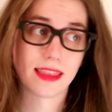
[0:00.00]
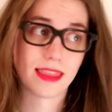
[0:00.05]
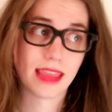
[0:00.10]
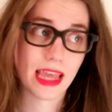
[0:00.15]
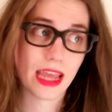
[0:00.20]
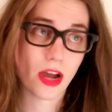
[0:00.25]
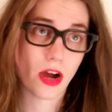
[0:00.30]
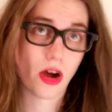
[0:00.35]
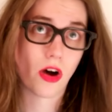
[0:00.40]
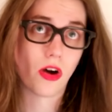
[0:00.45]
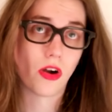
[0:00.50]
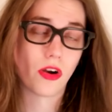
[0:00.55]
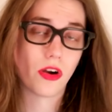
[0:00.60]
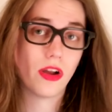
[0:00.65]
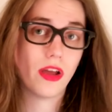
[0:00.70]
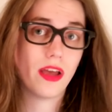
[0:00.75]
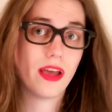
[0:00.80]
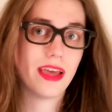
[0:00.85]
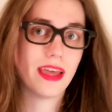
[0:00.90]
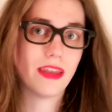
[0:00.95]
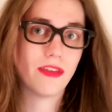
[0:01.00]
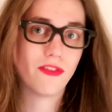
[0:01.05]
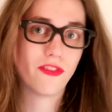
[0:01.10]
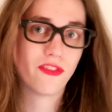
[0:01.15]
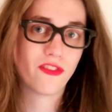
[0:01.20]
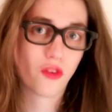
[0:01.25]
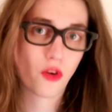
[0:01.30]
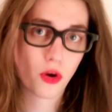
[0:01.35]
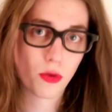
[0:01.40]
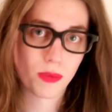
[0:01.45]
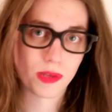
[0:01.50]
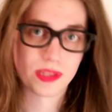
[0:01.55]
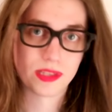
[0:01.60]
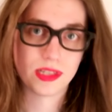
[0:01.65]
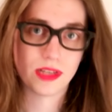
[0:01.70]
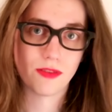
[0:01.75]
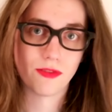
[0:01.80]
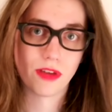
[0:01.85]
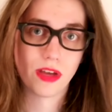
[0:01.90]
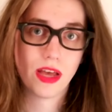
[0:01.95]
that they are
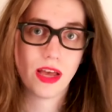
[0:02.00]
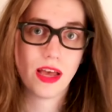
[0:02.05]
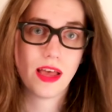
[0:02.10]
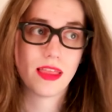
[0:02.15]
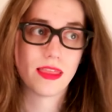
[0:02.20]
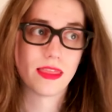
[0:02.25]
informative.